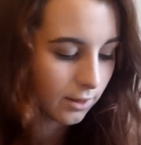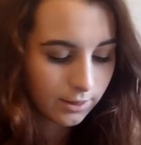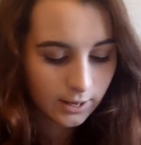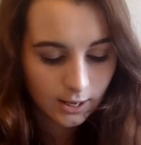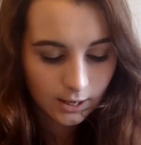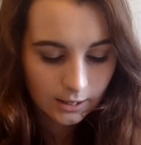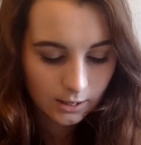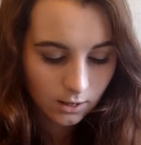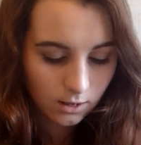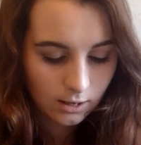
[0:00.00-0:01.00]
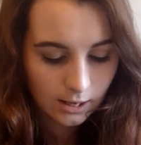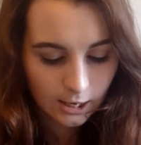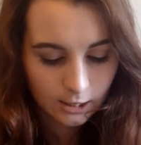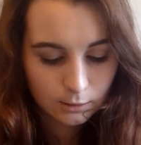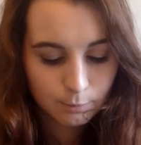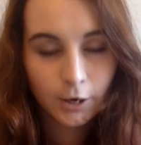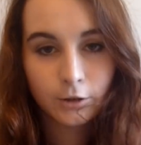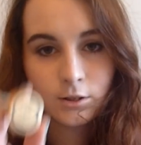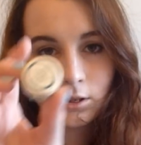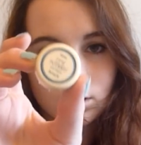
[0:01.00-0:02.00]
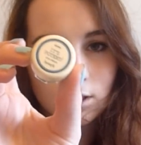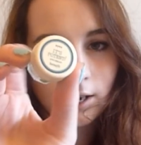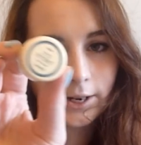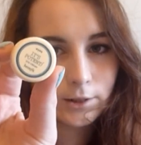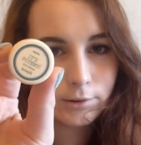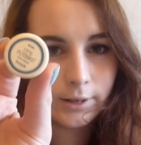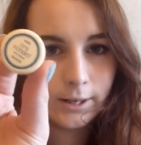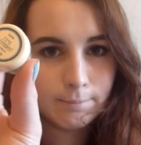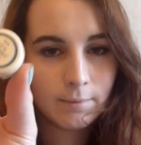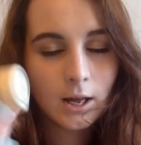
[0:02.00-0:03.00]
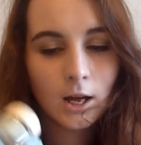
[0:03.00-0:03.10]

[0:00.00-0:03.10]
the It's Potent eye cream.